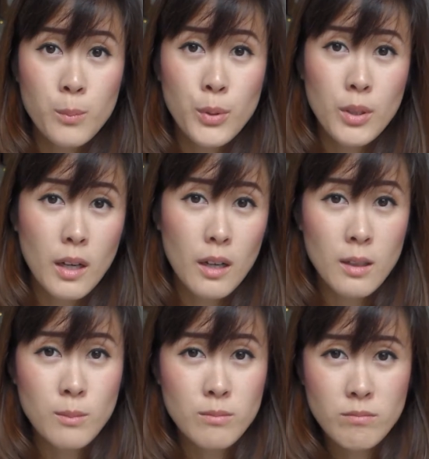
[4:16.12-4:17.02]
put
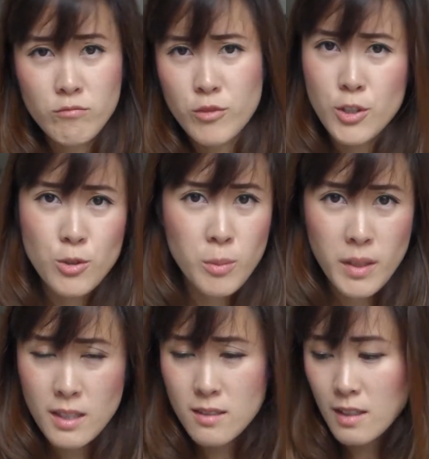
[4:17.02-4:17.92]
for
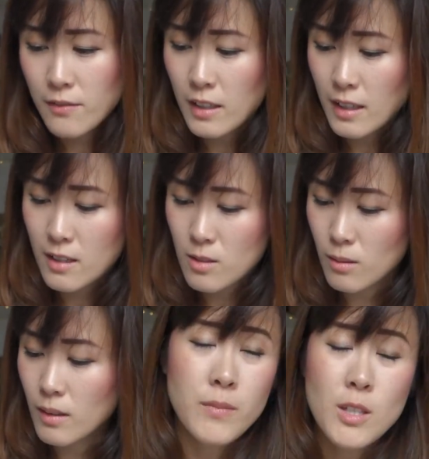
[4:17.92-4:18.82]
swimming and stuff like that.
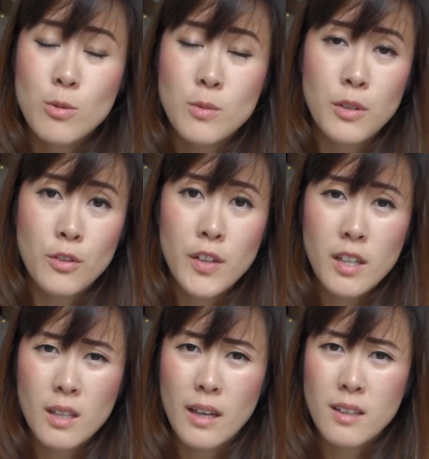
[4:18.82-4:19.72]
So this was
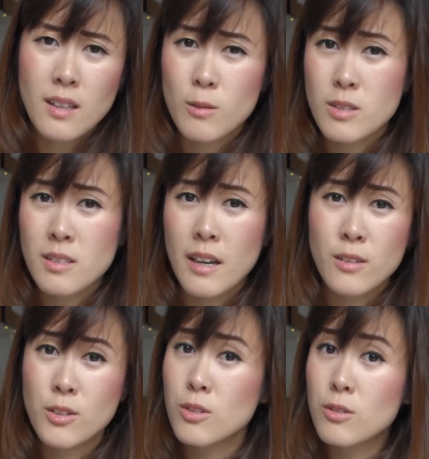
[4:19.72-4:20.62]
perfect. I think it was
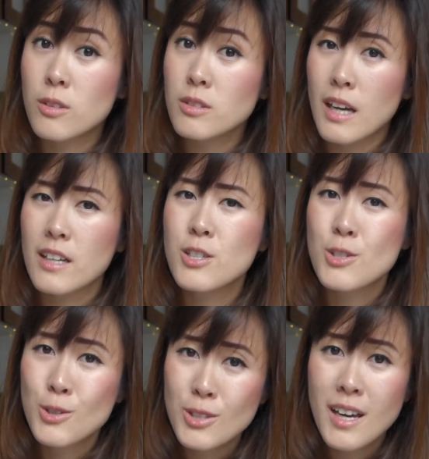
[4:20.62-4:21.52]
10 euros. I
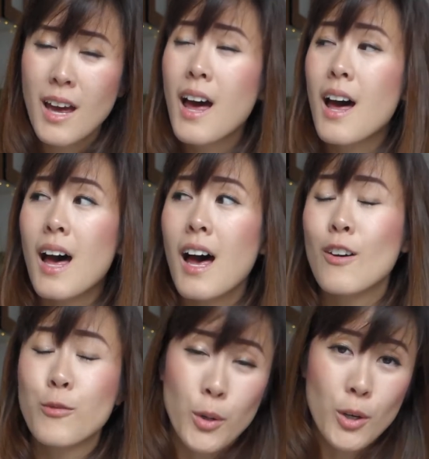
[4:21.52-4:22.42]
should
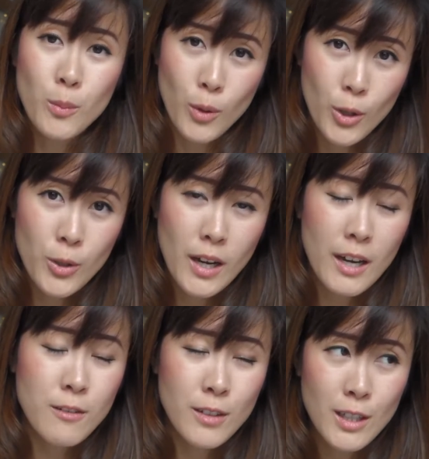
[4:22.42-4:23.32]
have bought more.
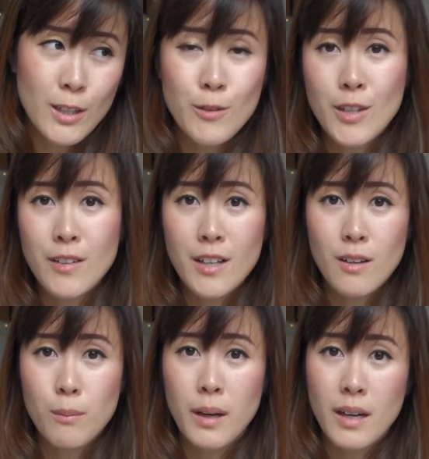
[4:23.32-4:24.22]
I really regret
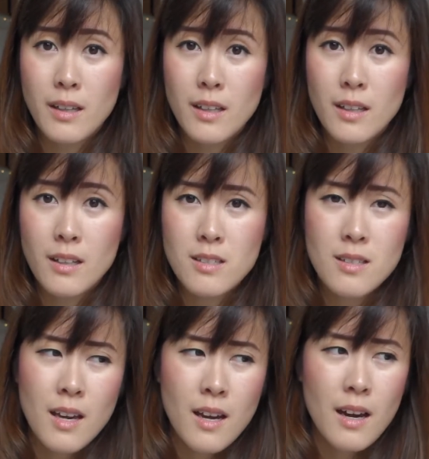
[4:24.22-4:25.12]
not buying any, because
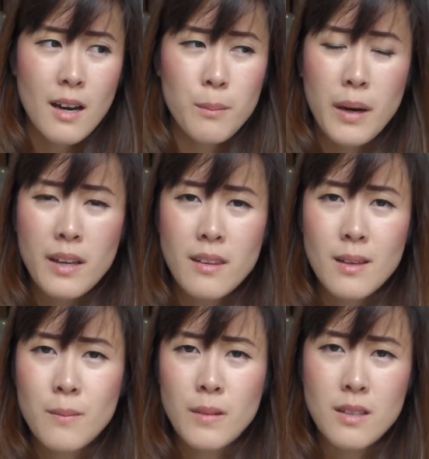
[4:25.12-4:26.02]
buying
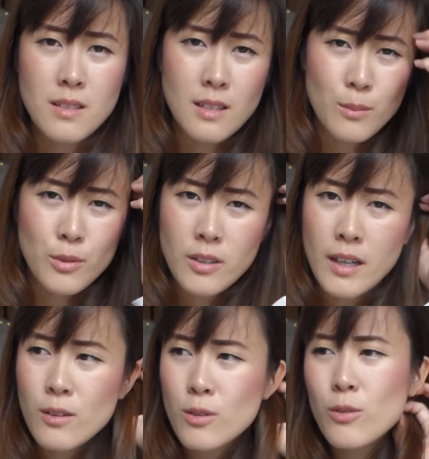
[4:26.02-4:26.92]
them in Singapore,
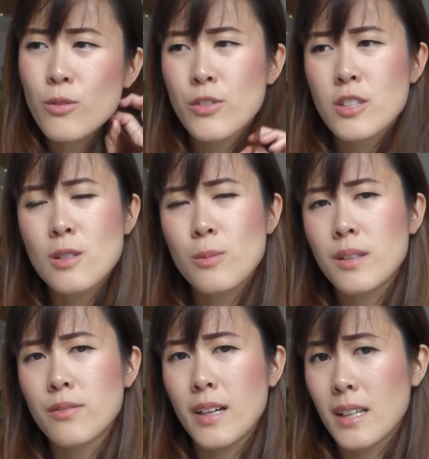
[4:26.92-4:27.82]
I don't know firstly where
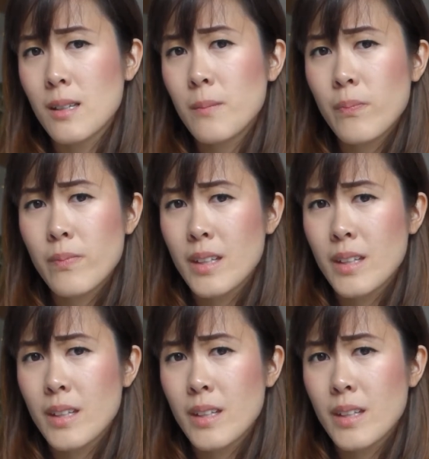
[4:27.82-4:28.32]
to find them,